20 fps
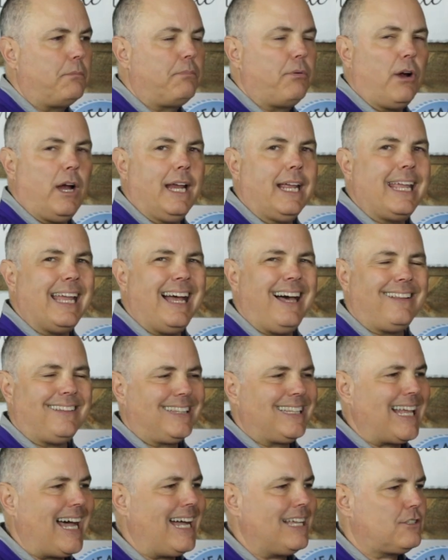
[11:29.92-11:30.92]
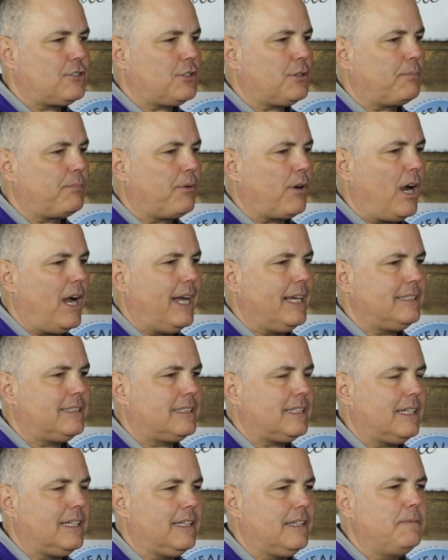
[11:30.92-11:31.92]
a breakout, not
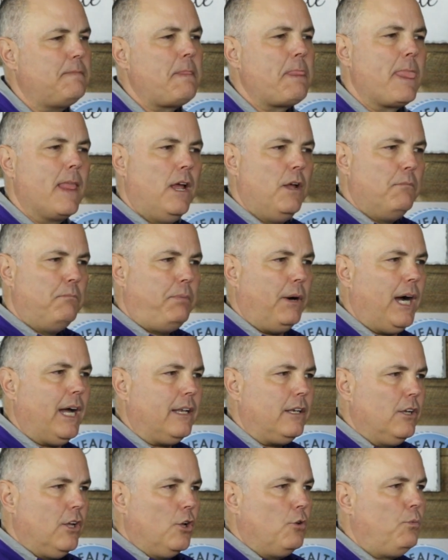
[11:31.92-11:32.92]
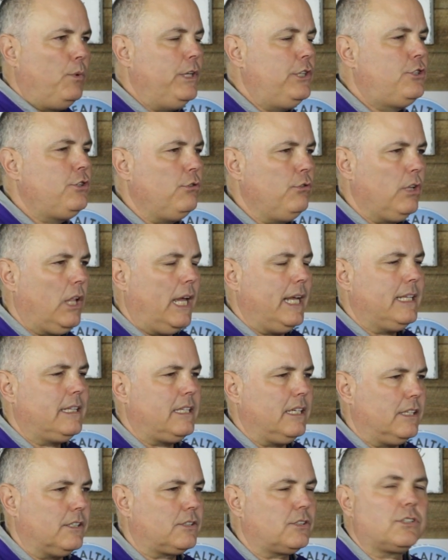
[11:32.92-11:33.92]
surprising, but we do like
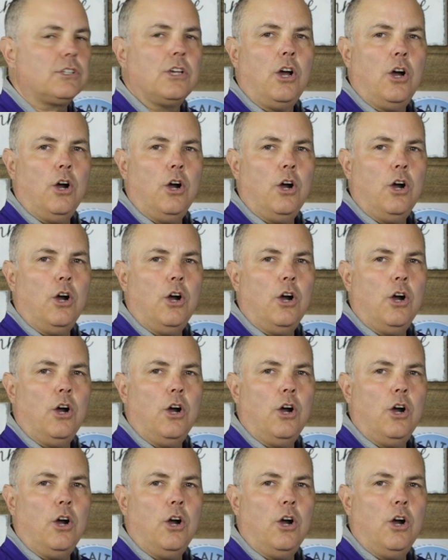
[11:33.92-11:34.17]
this